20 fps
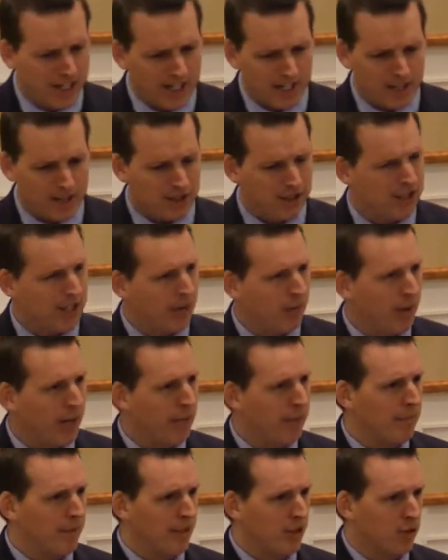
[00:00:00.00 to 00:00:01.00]
she said, we
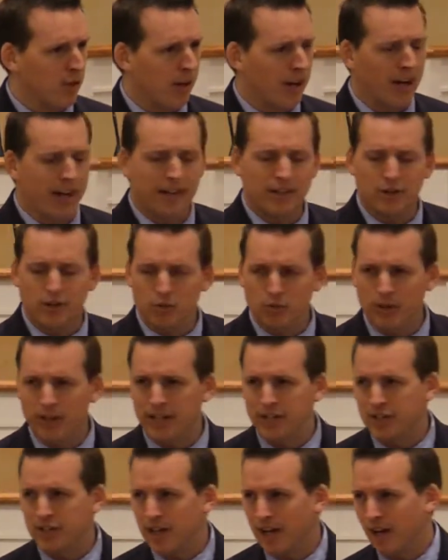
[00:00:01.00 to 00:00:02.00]
have been trying to
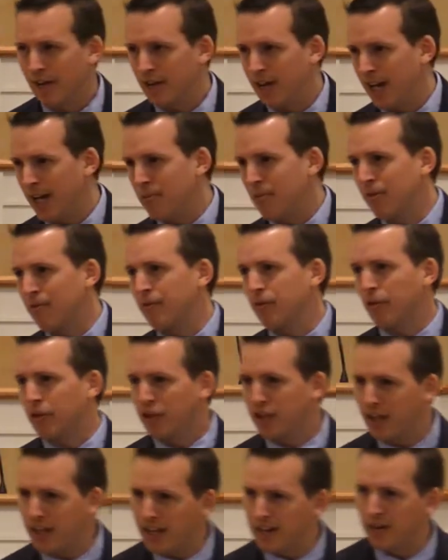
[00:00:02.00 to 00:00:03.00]
reach our neighbor for
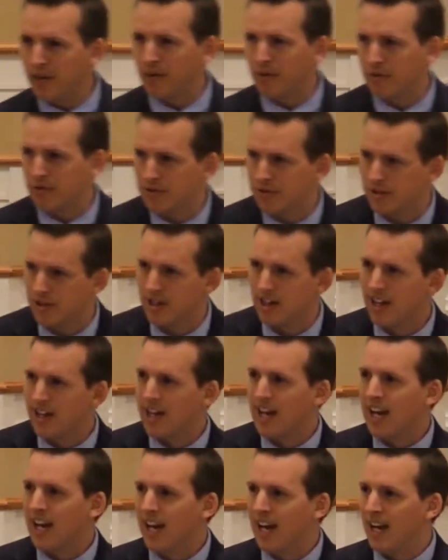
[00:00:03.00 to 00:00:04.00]
years.
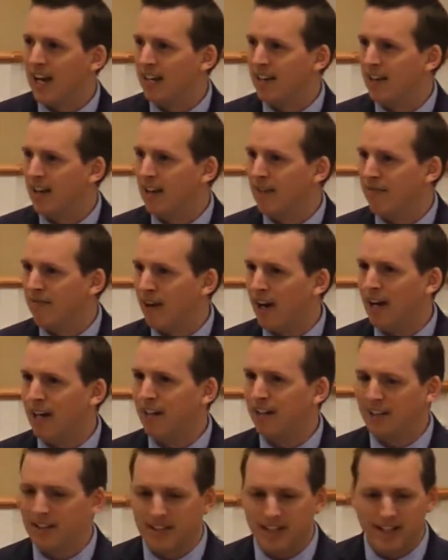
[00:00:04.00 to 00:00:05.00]
And
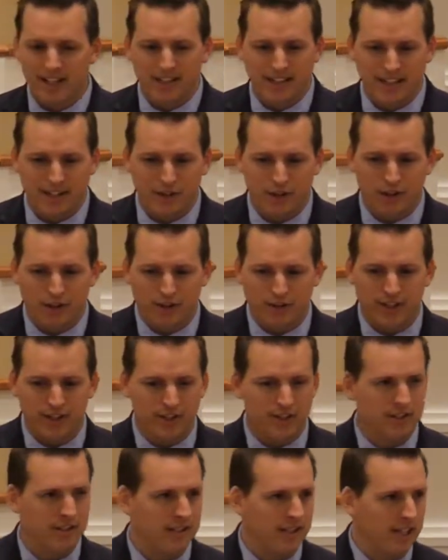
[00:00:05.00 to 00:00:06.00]
finally, they took
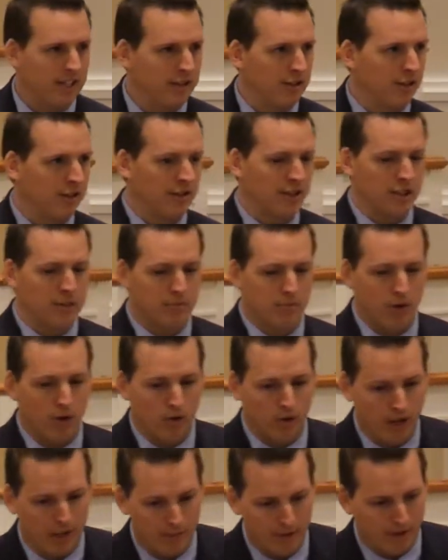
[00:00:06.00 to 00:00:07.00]
this
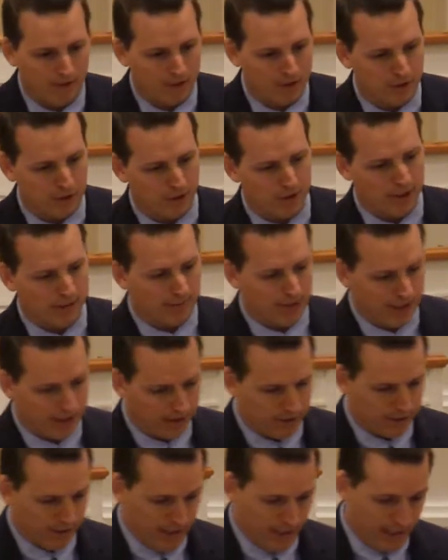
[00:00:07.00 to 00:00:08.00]
program over to
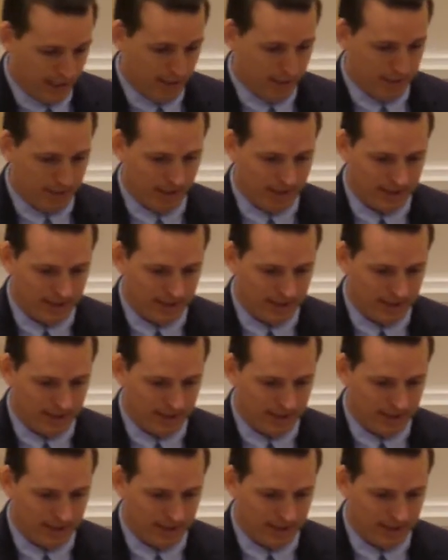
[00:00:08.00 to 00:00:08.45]
him,